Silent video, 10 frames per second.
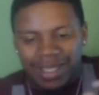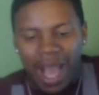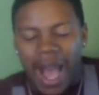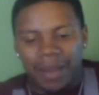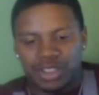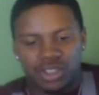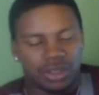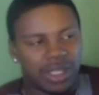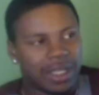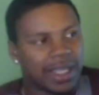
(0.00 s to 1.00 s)

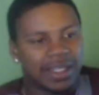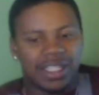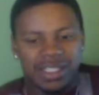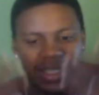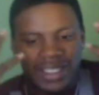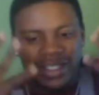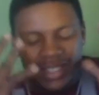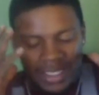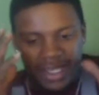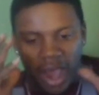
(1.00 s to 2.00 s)
cops,
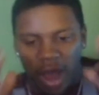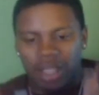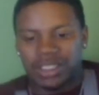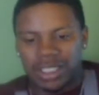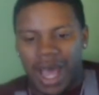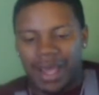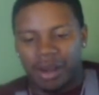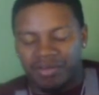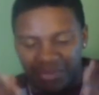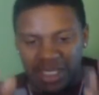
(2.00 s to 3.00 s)
this
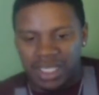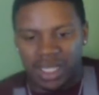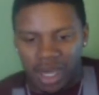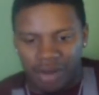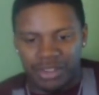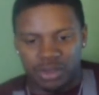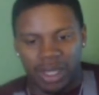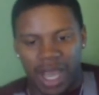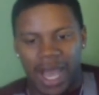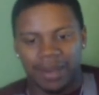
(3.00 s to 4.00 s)
onslaught of media coverage
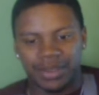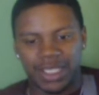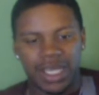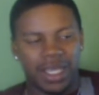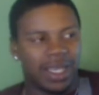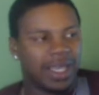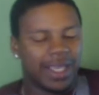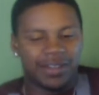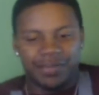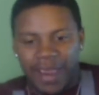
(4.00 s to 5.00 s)
on cops
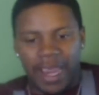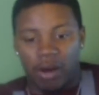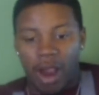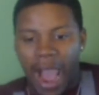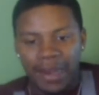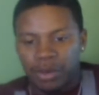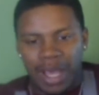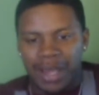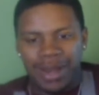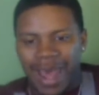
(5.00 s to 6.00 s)
is fair. I do
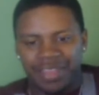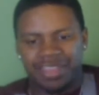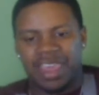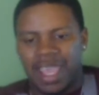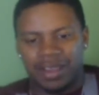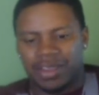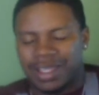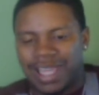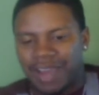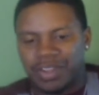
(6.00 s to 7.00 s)
not think the
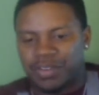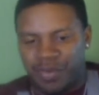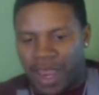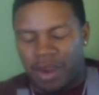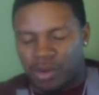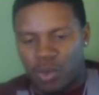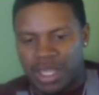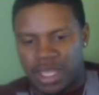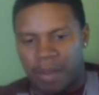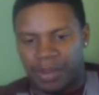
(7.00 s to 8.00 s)
left is fair in the way
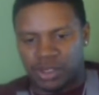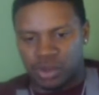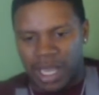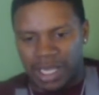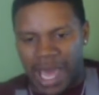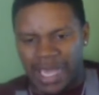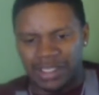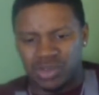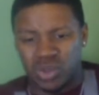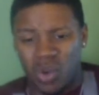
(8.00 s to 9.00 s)
that they portray a lot of
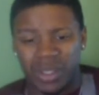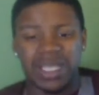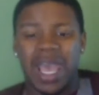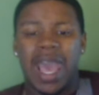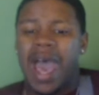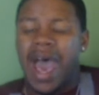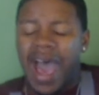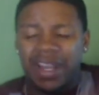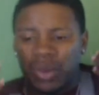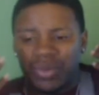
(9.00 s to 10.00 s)
these stories.
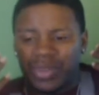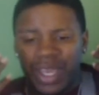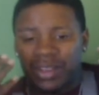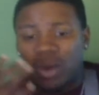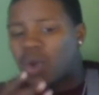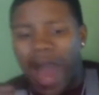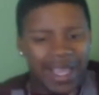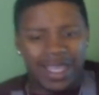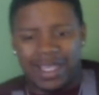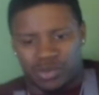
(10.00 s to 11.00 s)
I don't think the
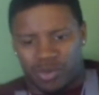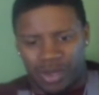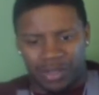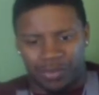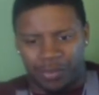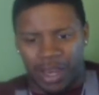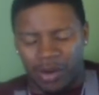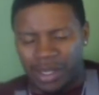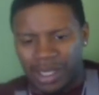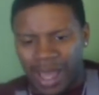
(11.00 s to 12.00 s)
right is
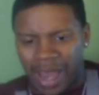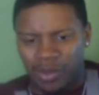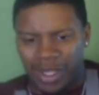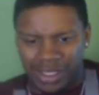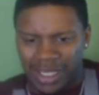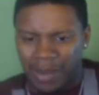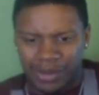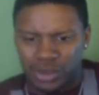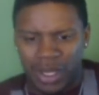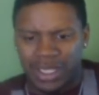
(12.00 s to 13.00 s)
fair in a lot of ways that they
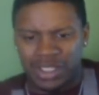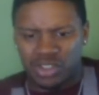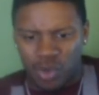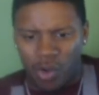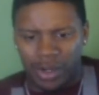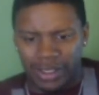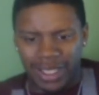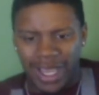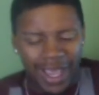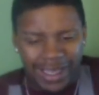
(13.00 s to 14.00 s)
portray these stories,
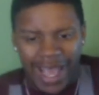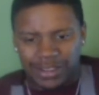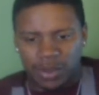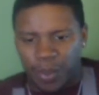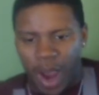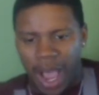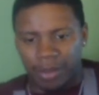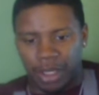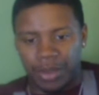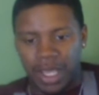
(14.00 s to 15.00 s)
and that's the
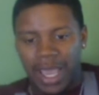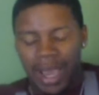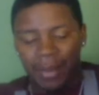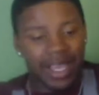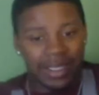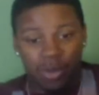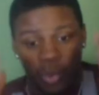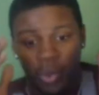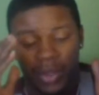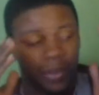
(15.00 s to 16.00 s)
problem. Because
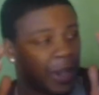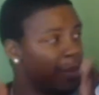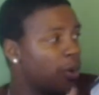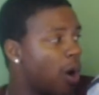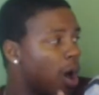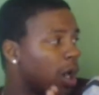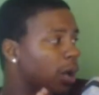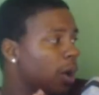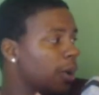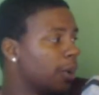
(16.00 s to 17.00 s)
when people
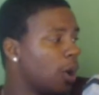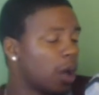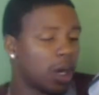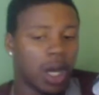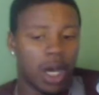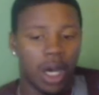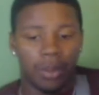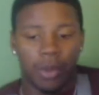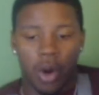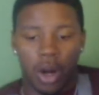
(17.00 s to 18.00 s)

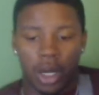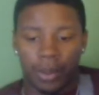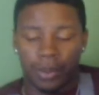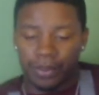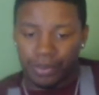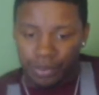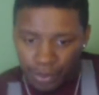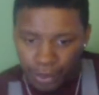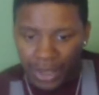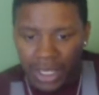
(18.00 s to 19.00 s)
are
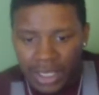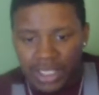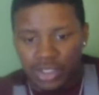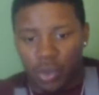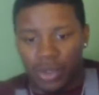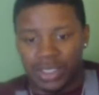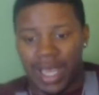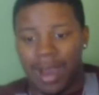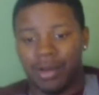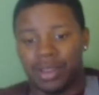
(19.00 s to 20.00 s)
putting these stories
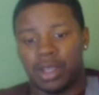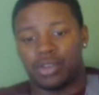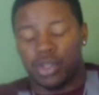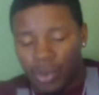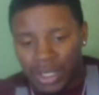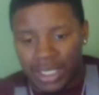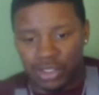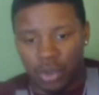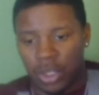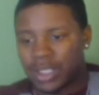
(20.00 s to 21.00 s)
out and they're doing these
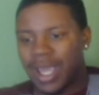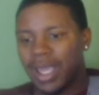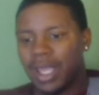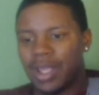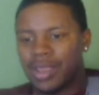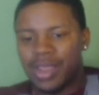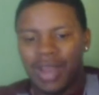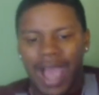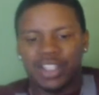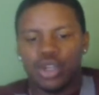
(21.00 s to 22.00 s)
stories, they're
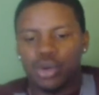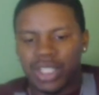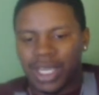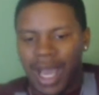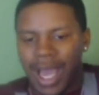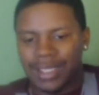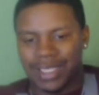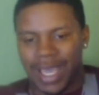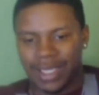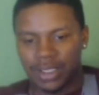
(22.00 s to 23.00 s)
not using
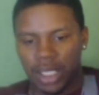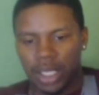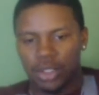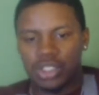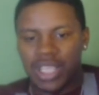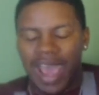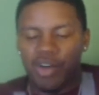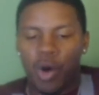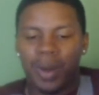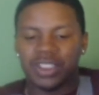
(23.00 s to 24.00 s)
context. You just have a
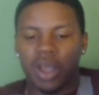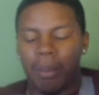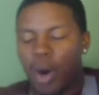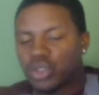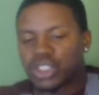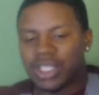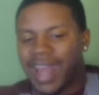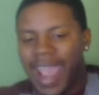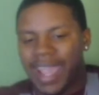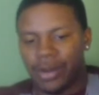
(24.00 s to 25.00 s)
whole bunch of emotion
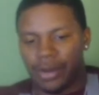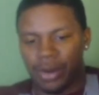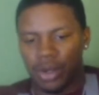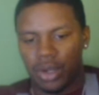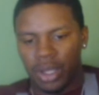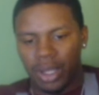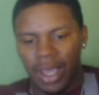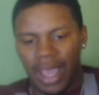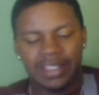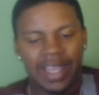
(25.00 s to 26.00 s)
and anger.
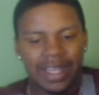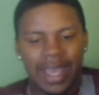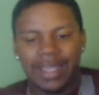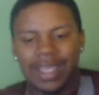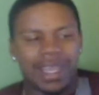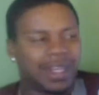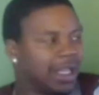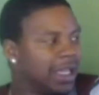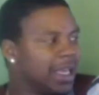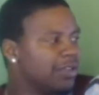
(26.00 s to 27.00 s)
And then at the end,
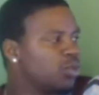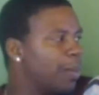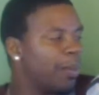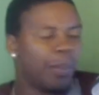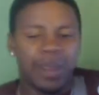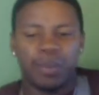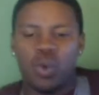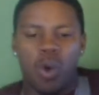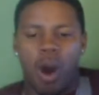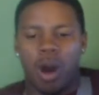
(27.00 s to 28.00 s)
it leaves with
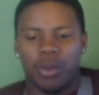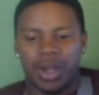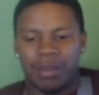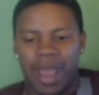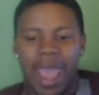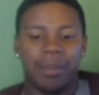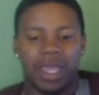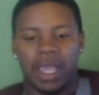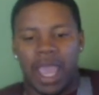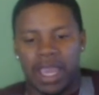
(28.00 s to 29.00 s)
people who are already mad
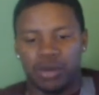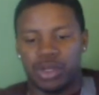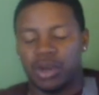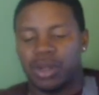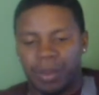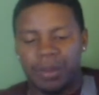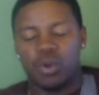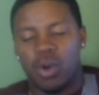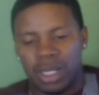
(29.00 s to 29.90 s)
being angrier, and the people who